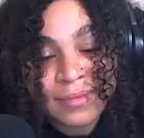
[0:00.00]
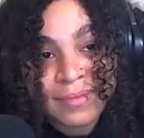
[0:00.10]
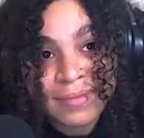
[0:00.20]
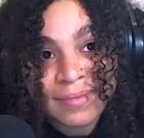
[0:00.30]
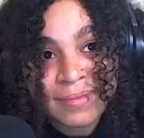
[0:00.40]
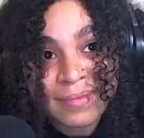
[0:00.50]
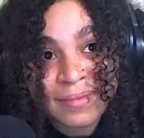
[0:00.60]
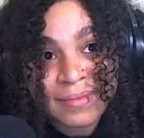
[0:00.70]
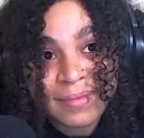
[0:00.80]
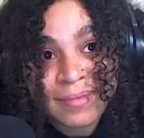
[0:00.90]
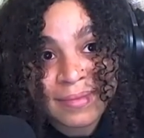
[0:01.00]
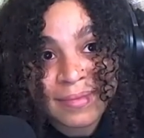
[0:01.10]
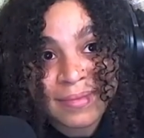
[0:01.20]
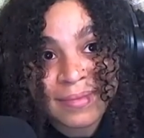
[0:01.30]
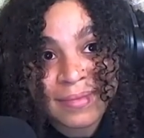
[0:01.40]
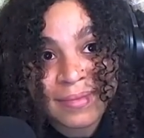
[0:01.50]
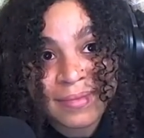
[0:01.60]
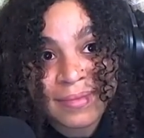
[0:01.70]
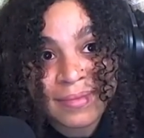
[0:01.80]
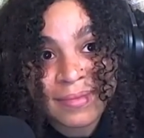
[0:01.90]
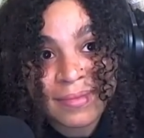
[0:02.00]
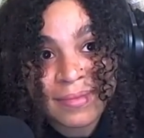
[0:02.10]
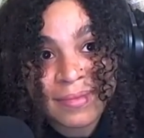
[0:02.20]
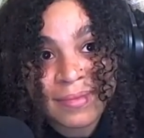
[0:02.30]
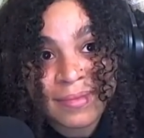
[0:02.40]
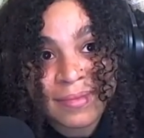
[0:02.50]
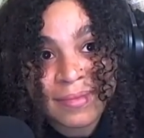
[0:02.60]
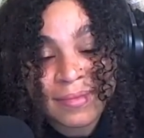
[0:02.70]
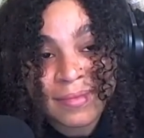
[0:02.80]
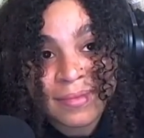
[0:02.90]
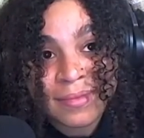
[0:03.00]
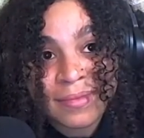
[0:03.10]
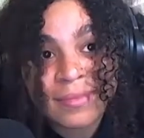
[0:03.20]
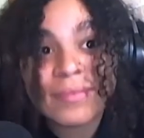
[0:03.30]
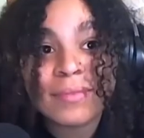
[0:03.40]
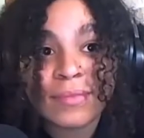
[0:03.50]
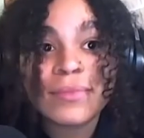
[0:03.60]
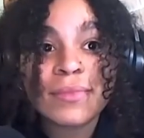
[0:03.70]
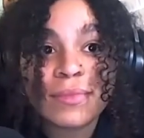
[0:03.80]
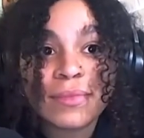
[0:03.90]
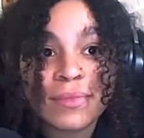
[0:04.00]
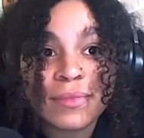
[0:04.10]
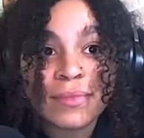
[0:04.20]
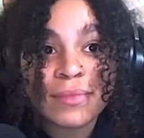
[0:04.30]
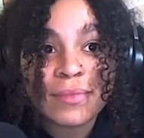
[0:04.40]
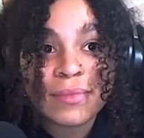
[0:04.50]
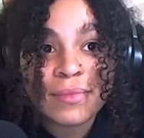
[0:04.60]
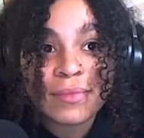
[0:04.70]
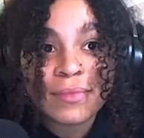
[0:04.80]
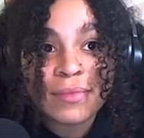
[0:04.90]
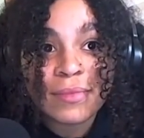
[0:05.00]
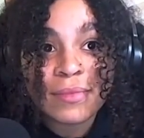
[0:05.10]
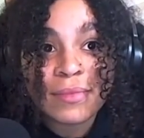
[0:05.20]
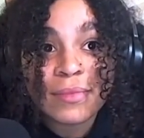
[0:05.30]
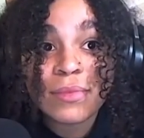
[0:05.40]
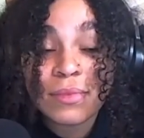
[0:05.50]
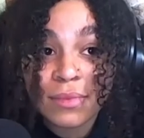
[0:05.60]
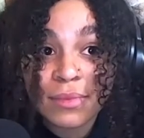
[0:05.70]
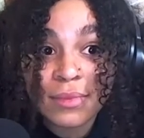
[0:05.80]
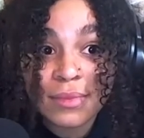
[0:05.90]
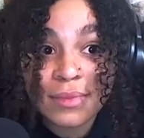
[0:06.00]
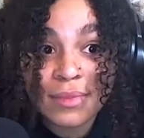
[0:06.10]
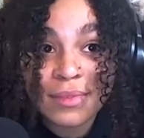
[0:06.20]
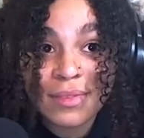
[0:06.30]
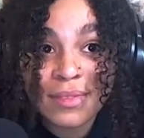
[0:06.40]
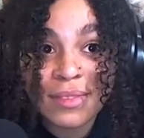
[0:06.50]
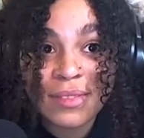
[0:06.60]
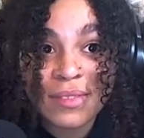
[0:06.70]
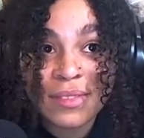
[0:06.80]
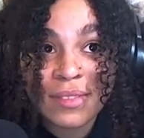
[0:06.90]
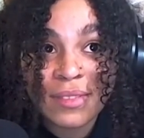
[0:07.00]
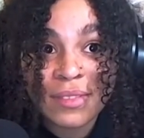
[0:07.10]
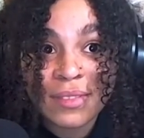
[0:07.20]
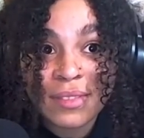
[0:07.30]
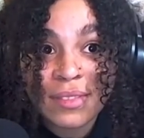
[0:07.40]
[no speech]